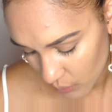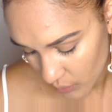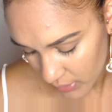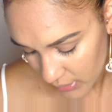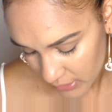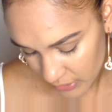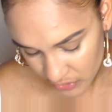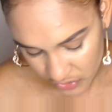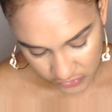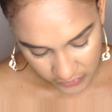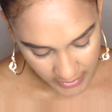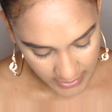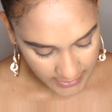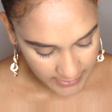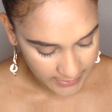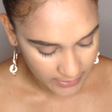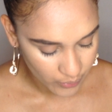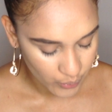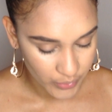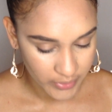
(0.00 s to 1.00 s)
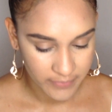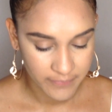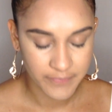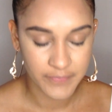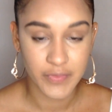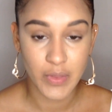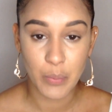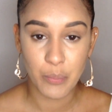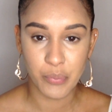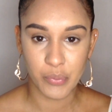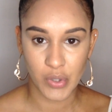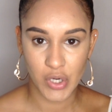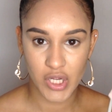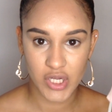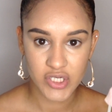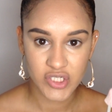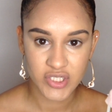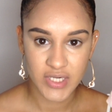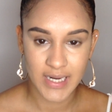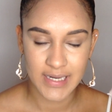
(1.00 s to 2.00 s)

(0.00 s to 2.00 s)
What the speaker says: want to try with the brush.